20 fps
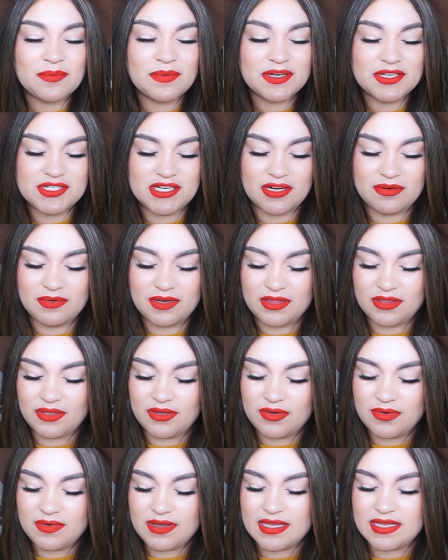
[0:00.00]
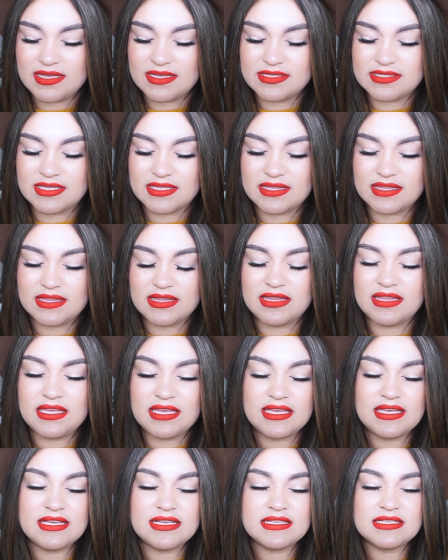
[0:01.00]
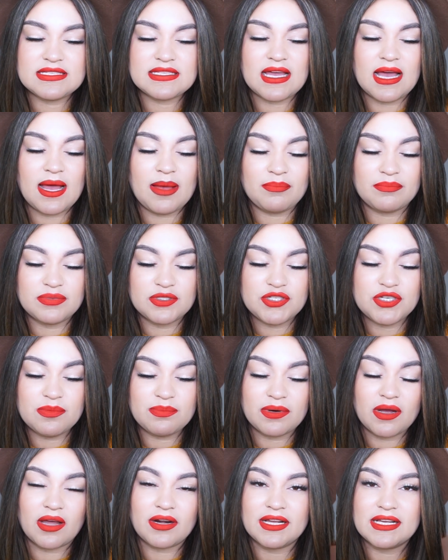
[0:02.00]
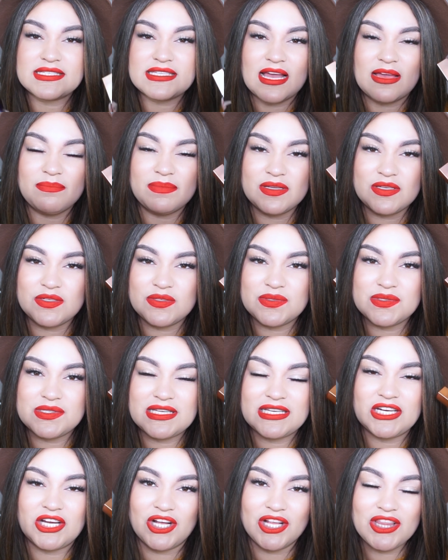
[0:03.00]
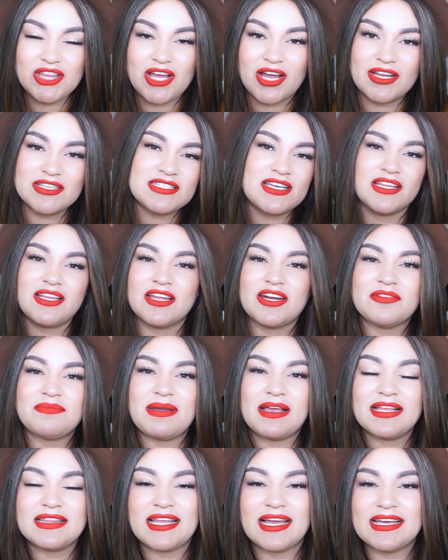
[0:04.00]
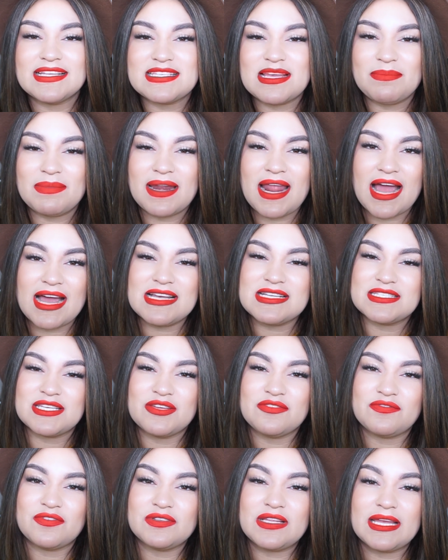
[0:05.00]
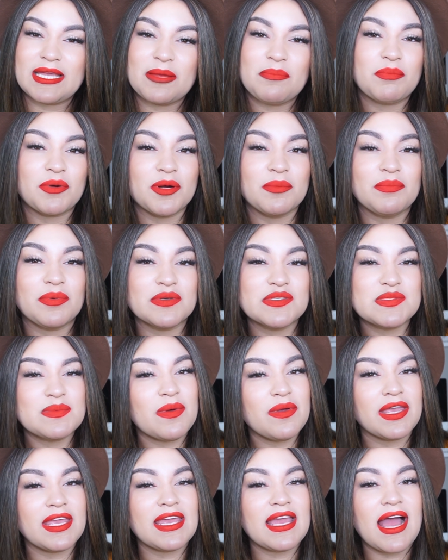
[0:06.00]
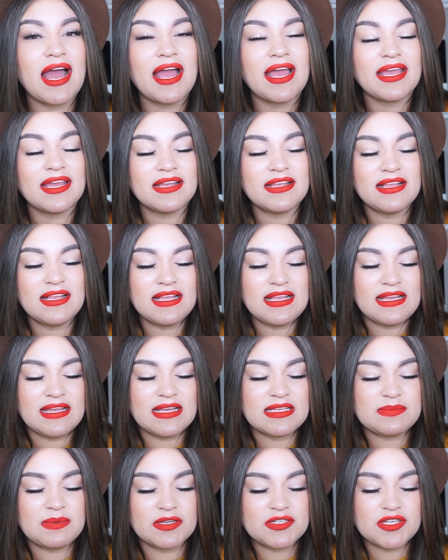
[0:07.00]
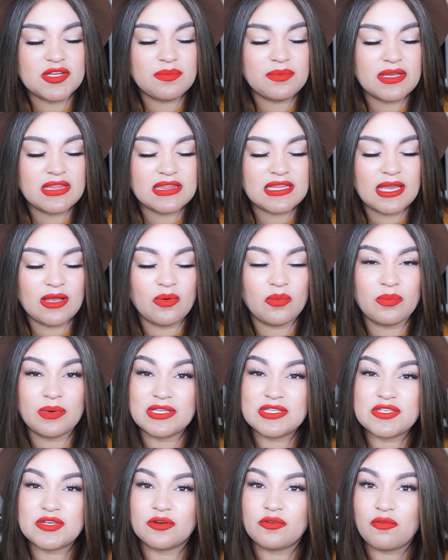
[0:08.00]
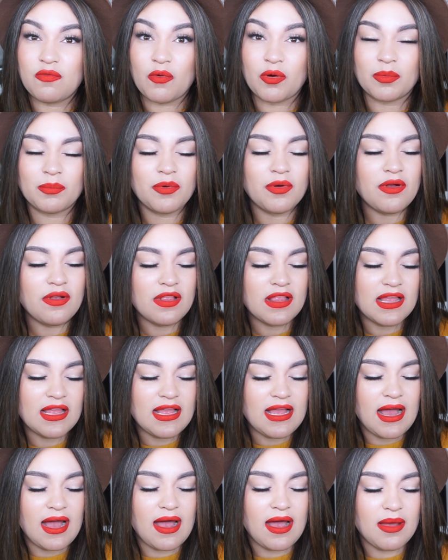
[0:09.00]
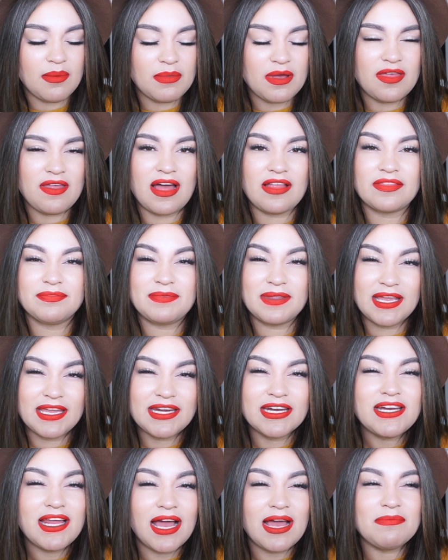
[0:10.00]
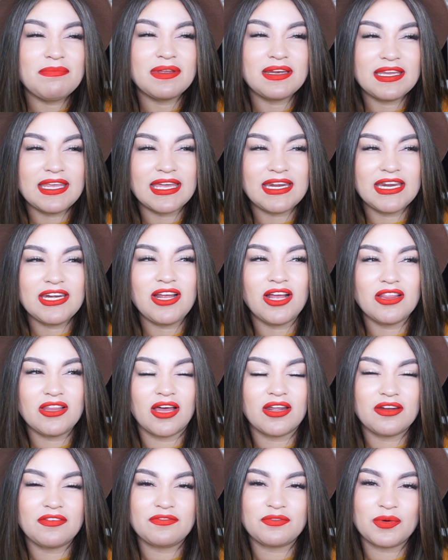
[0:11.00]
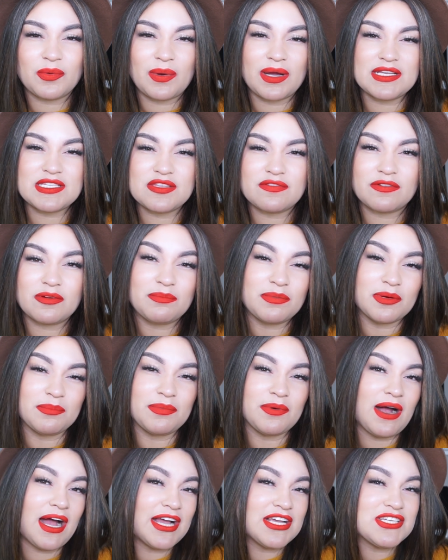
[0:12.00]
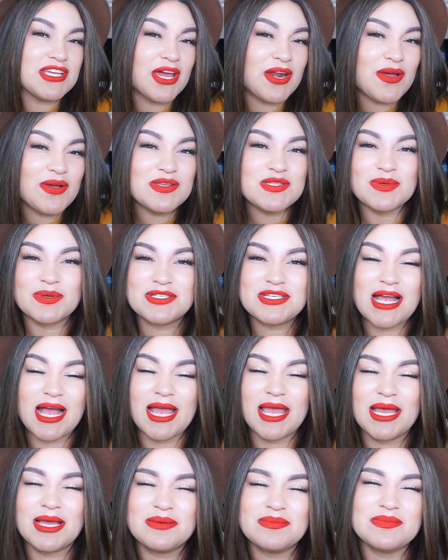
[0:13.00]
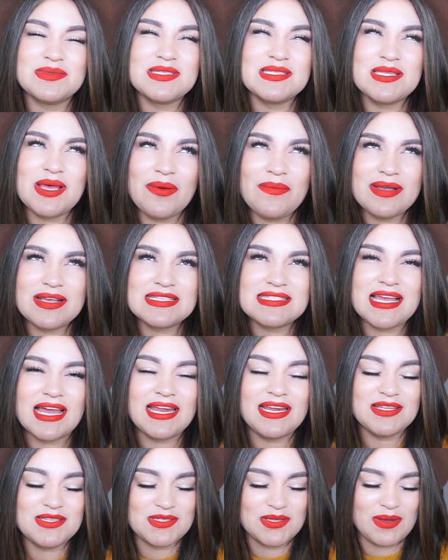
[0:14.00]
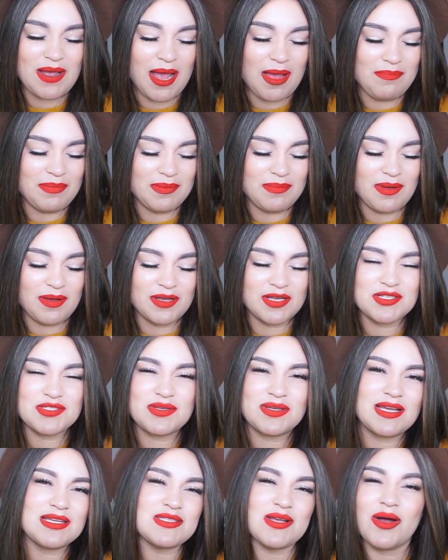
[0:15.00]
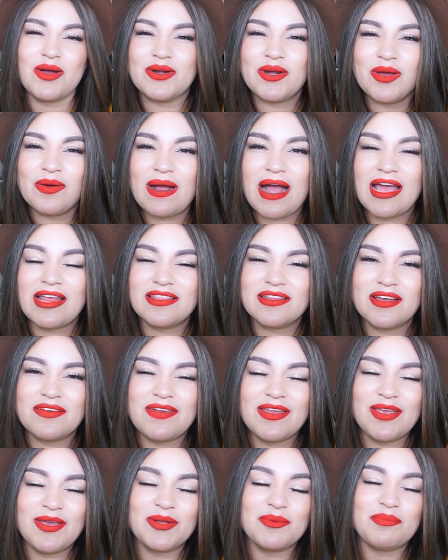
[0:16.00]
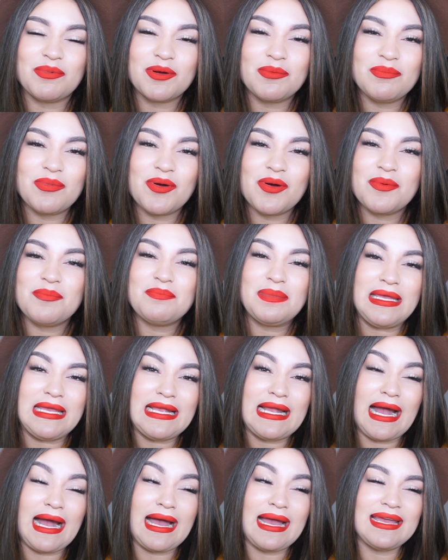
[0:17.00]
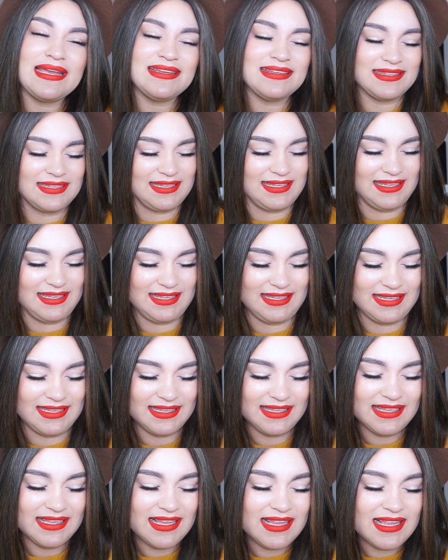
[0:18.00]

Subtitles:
I wanna share with you is these two products I've been using a lot. A lot of my clients have been asking for like a purple smoky eye, especially with like winter formal. I've been getting a lot of requests for purple eyeshadows, which I am so excited and so happy about, because you guys all know I love a good purple pink eye.